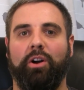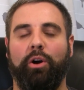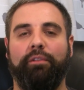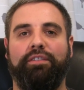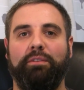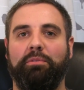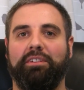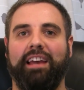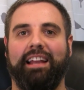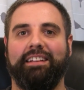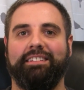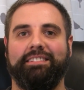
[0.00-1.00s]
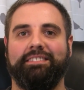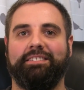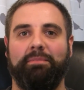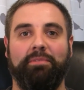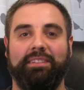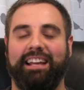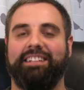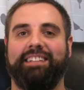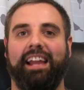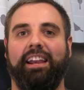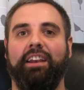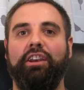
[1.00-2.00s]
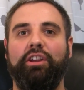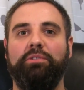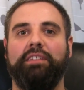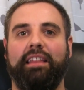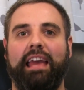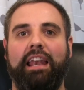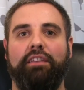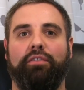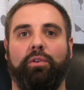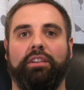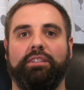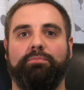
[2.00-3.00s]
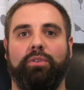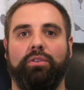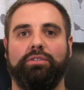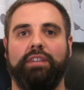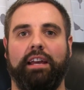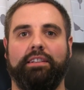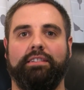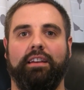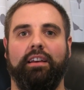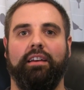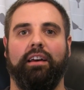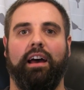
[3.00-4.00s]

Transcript: we'll get some exciting news at the end of all this process.